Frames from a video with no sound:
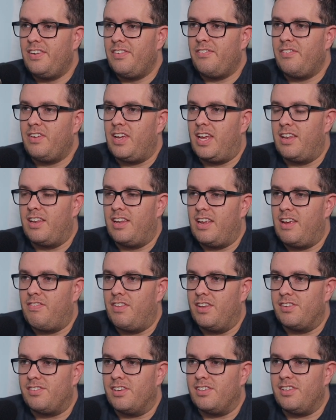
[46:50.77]
And if
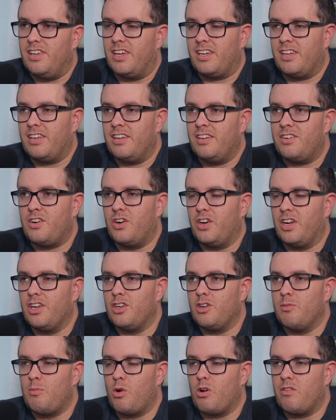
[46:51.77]
this is turning
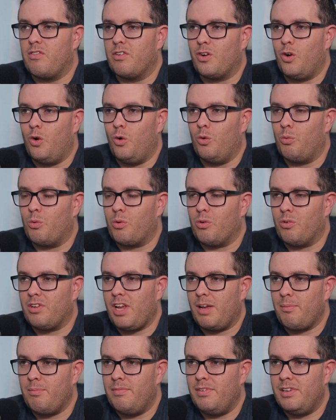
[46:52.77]
into more of a Cold War
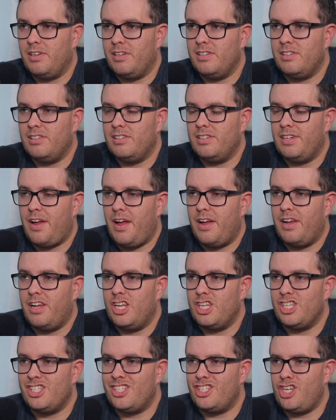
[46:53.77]
type
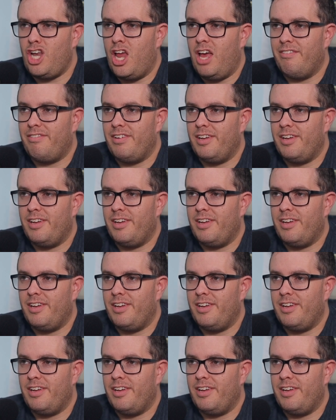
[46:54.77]
stuff.